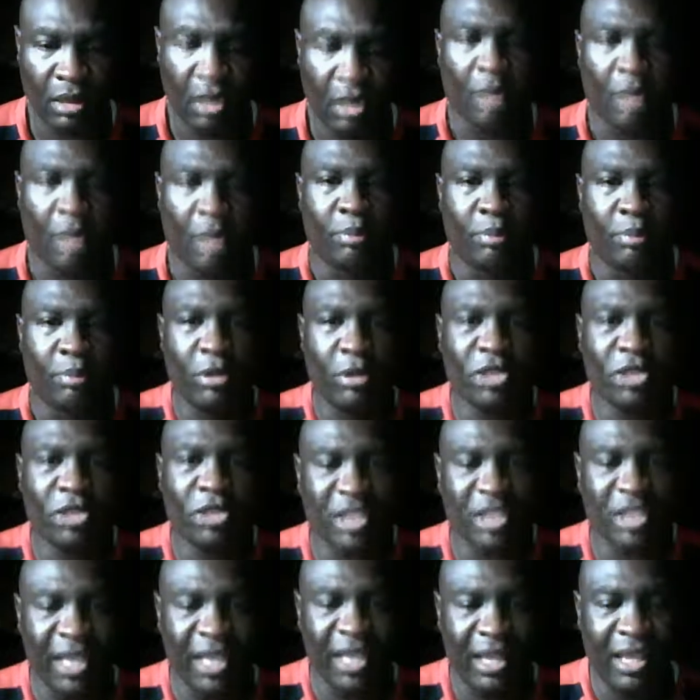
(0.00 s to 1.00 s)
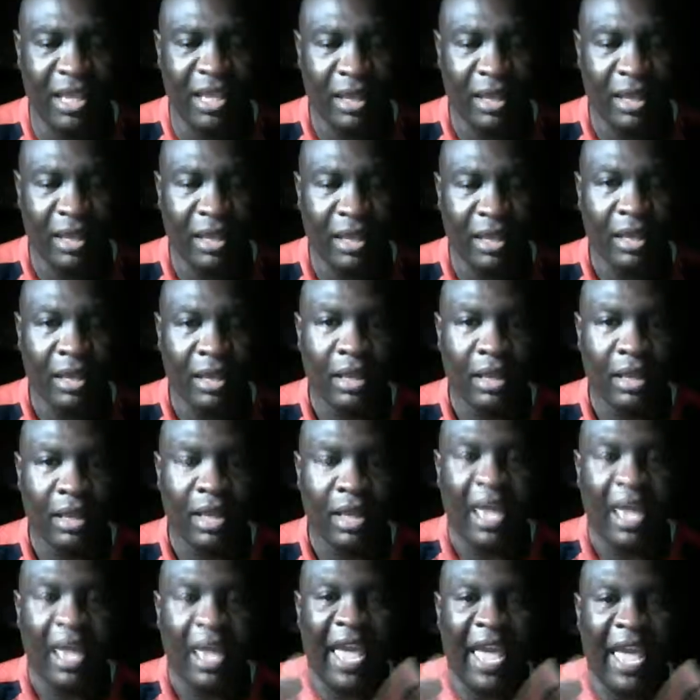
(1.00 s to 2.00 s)
Bruce Lee
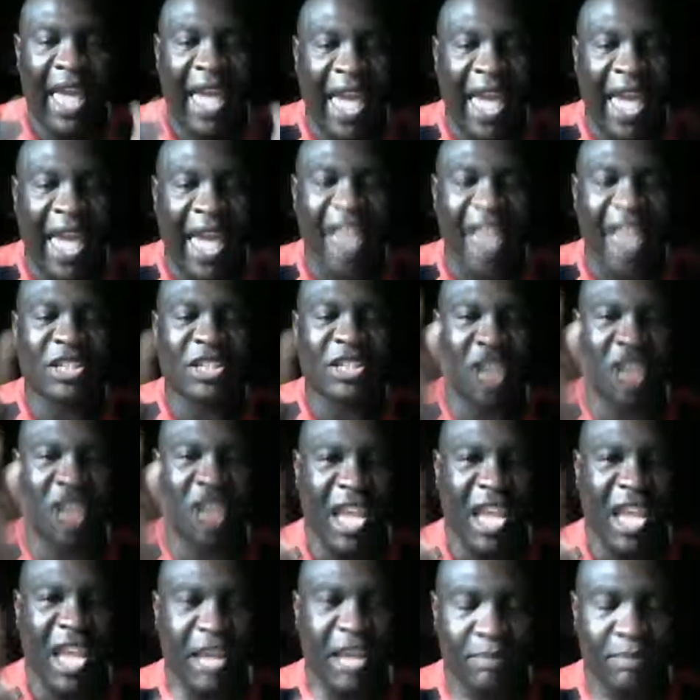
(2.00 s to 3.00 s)
had 10